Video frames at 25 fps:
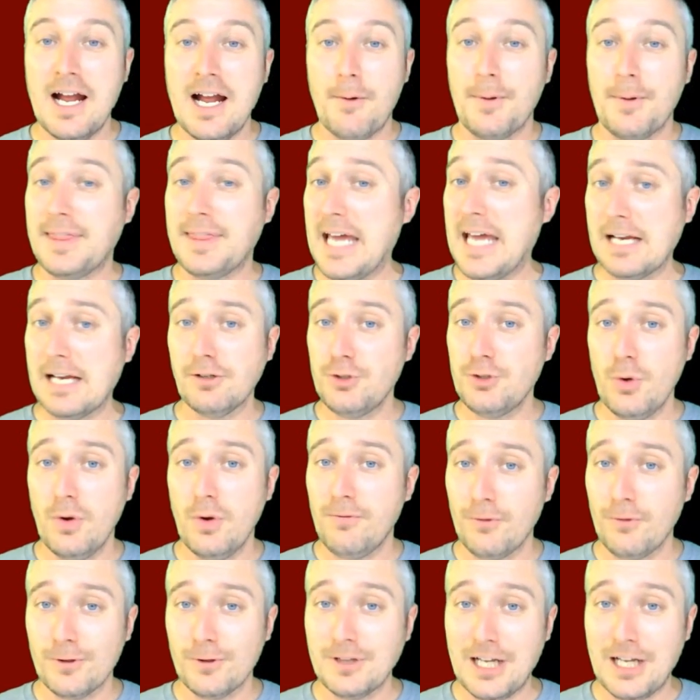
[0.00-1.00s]
But that'll do it
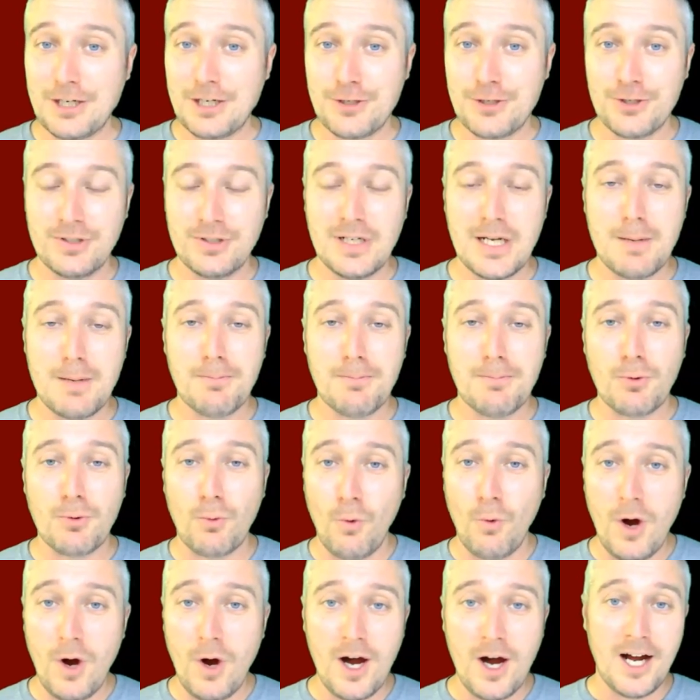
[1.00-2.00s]
for lecture number
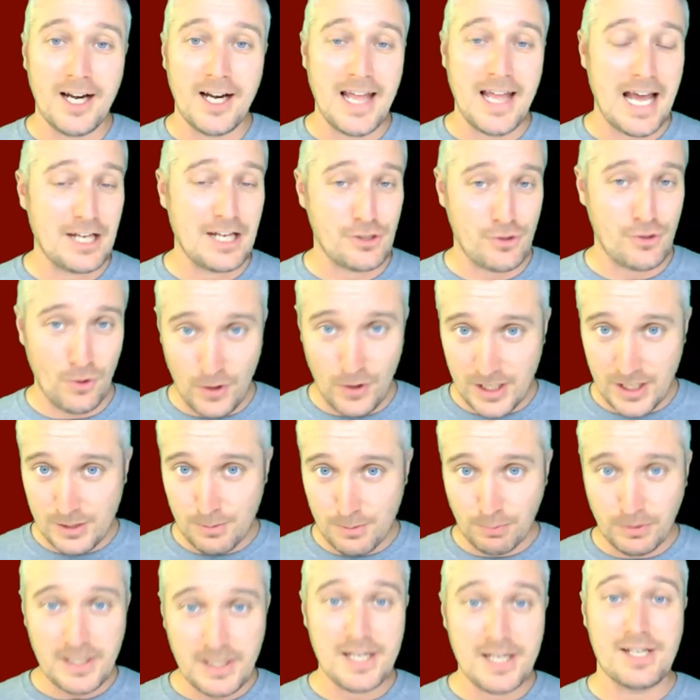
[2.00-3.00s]
1. As always,
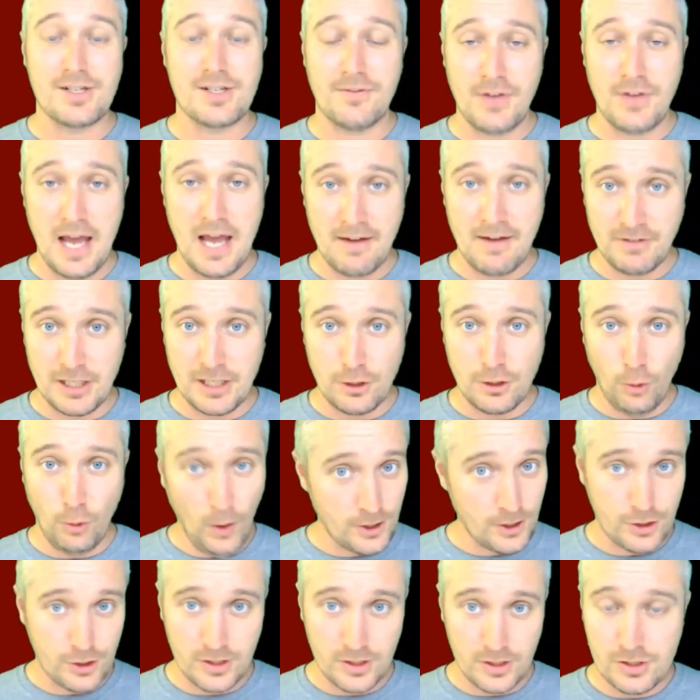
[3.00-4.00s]
please, if you have any
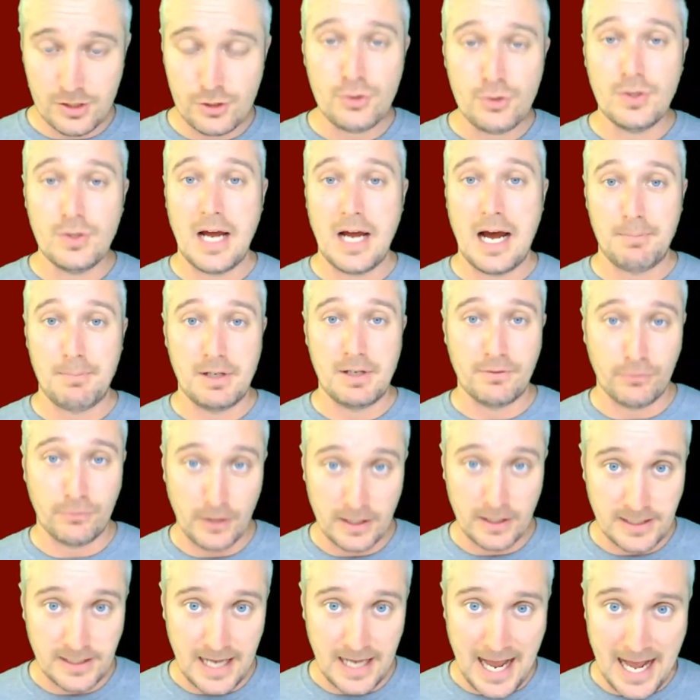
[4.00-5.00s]
questions, do not be
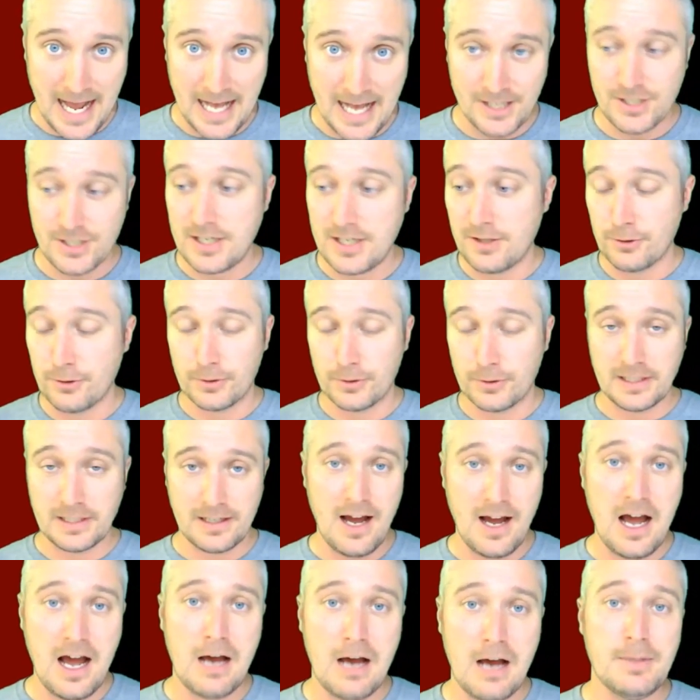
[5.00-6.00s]
afraid to ask, either in the
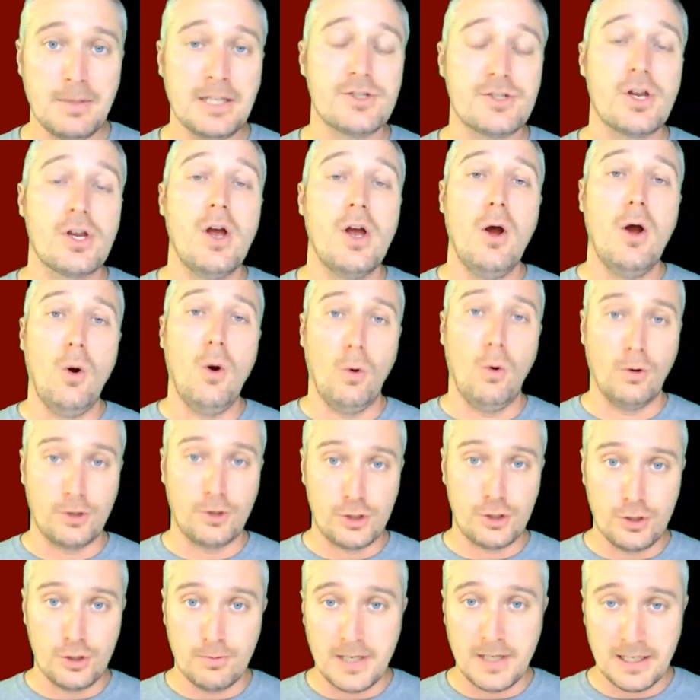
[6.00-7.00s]
comments or
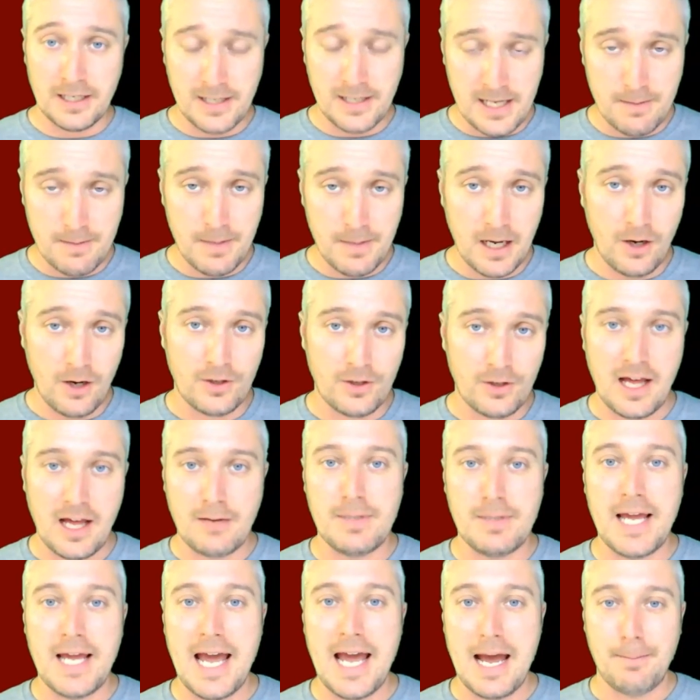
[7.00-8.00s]
shoot me an email, and I'd
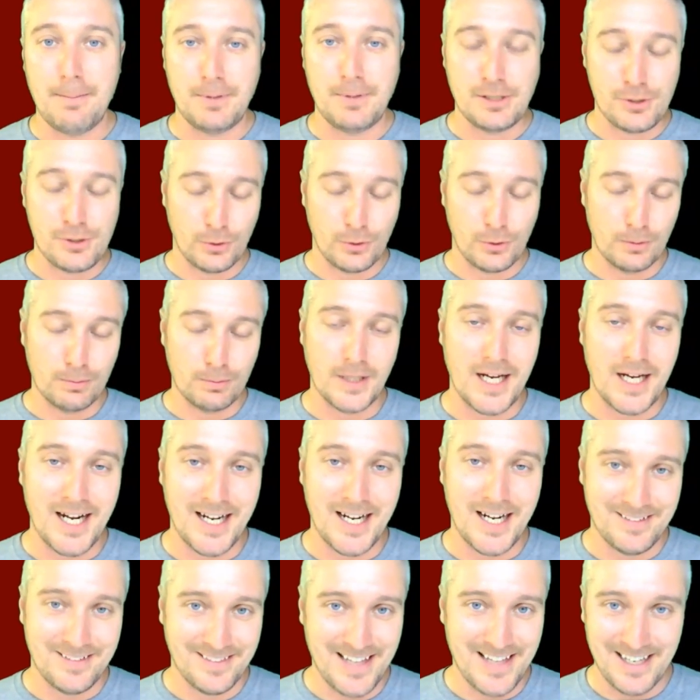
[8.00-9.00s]
be happy to
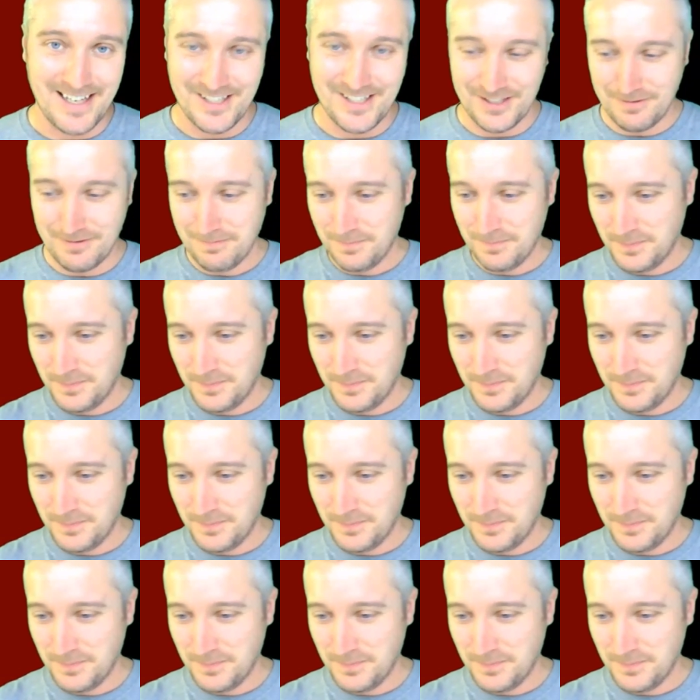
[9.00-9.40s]
reply. Thanks.